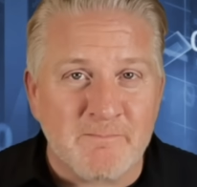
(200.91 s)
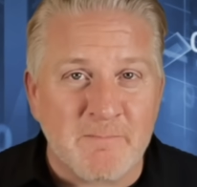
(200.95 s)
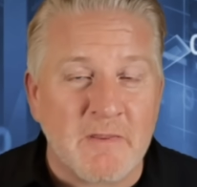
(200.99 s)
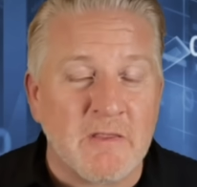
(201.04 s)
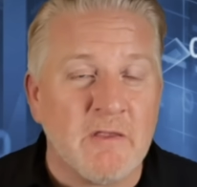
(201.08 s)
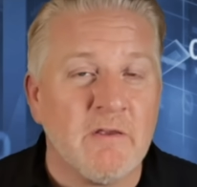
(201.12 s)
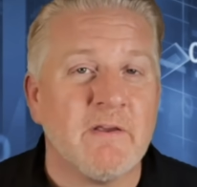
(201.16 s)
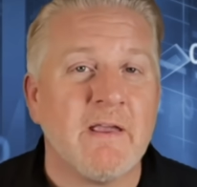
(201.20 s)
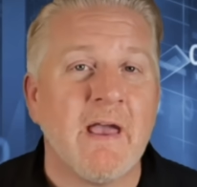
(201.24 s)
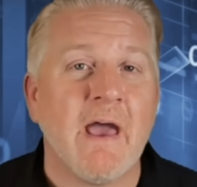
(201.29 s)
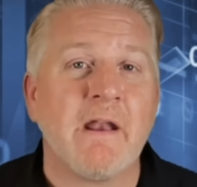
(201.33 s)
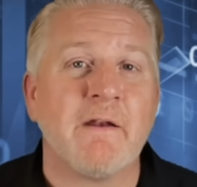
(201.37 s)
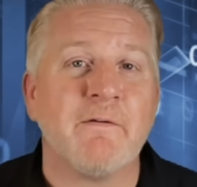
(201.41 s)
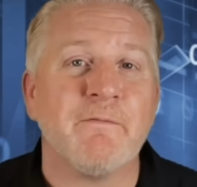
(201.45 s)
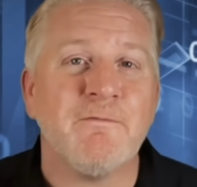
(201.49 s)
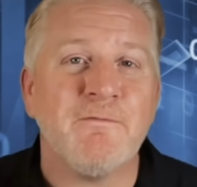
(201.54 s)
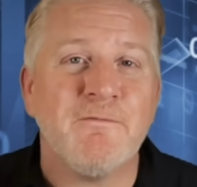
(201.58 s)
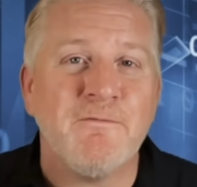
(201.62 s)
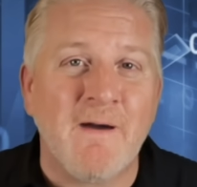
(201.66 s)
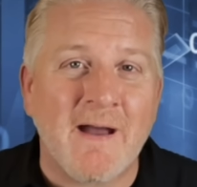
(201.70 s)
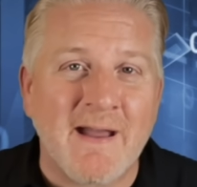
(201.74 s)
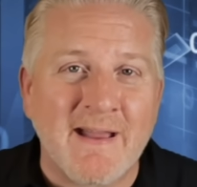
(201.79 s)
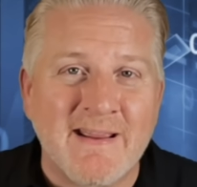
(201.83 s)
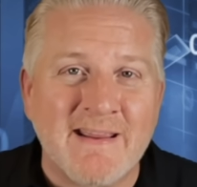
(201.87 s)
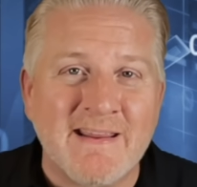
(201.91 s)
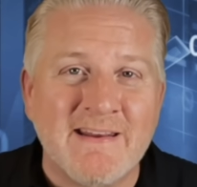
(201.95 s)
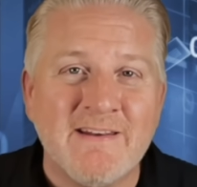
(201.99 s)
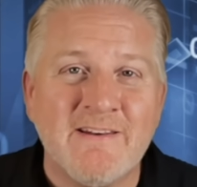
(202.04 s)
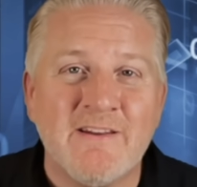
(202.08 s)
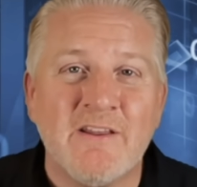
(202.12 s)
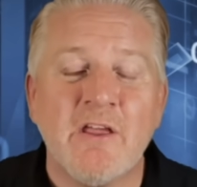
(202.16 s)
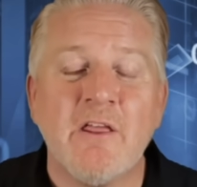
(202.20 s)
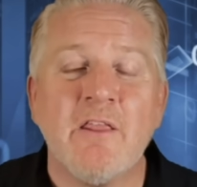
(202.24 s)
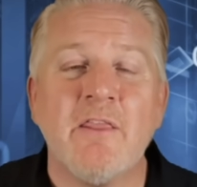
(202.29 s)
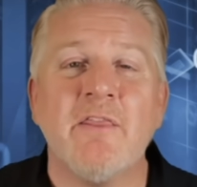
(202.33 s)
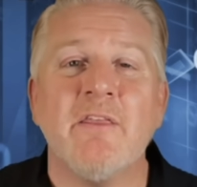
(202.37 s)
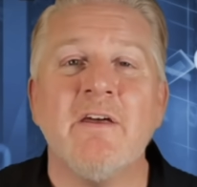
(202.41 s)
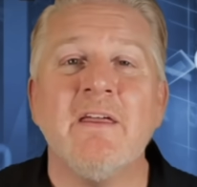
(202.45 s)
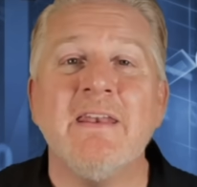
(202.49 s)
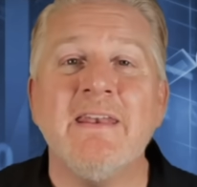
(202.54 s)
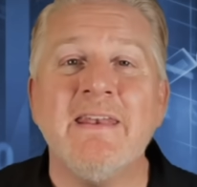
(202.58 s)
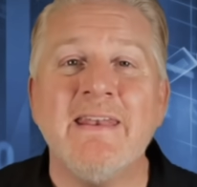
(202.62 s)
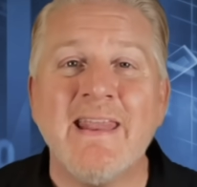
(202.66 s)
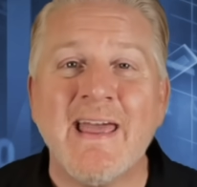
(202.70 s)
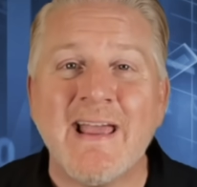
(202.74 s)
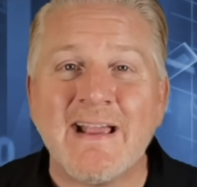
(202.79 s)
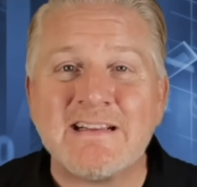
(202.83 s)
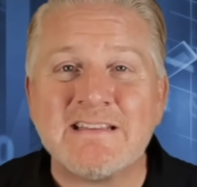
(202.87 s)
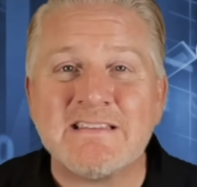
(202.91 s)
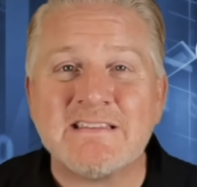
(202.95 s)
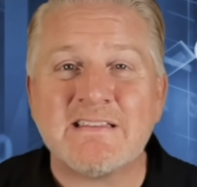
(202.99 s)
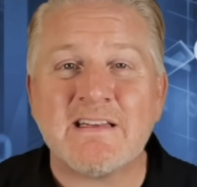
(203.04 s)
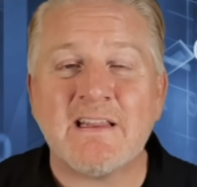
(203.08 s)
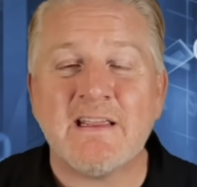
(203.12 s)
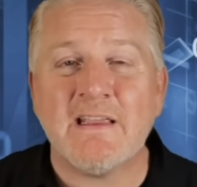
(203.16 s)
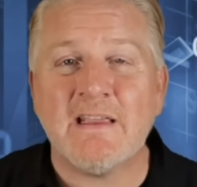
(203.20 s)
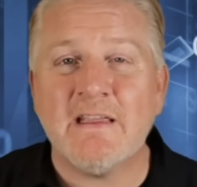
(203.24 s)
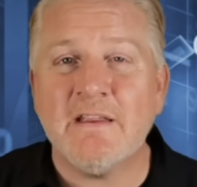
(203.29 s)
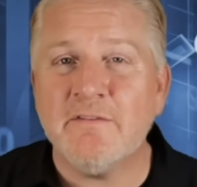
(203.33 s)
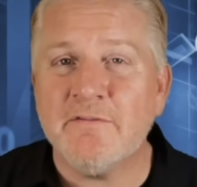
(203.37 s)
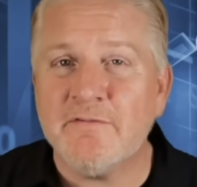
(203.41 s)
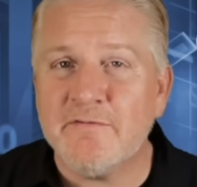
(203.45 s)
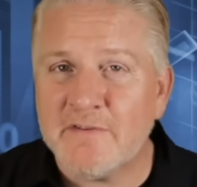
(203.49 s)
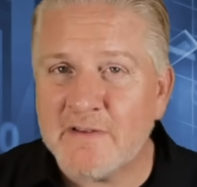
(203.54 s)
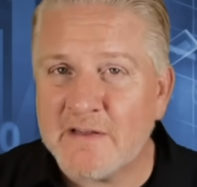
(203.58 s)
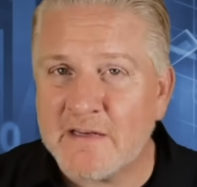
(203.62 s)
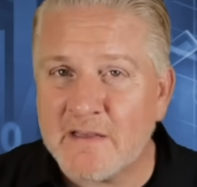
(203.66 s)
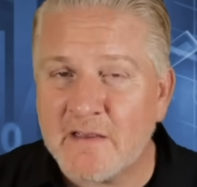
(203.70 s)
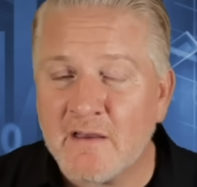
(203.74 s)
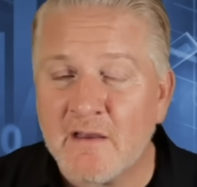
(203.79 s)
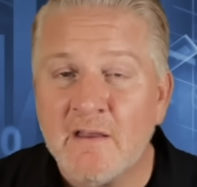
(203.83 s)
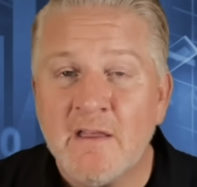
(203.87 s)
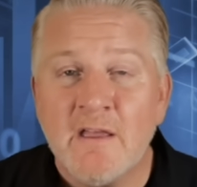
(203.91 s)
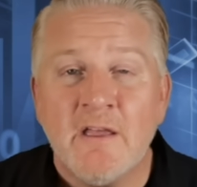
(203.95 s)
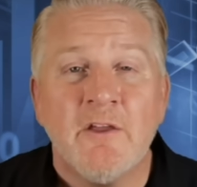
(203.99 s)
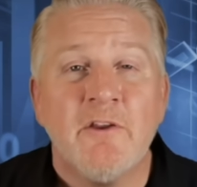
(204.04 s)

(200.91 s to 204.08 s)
you got to find the next NVIDIA.